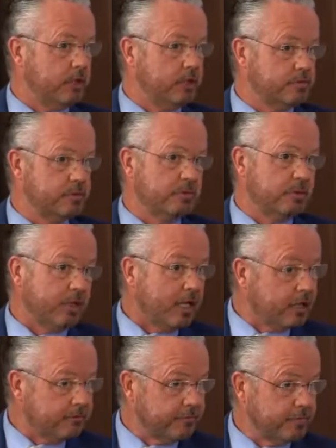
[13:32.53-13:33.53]
what candidates were going to be
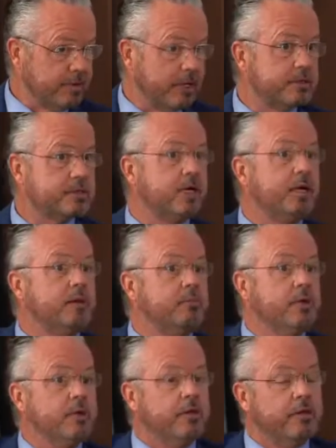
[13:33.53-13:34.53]
left by the
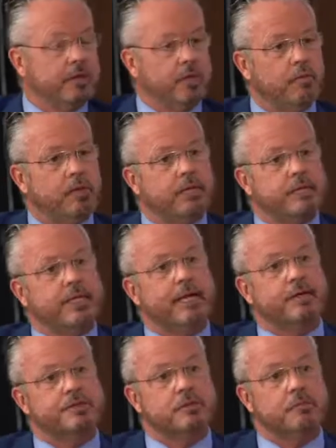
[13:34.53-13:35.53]
time they went in to
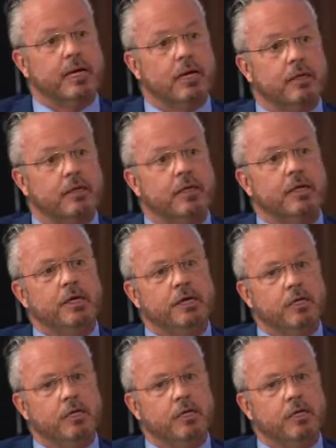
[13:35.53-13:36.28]
cast their ballot.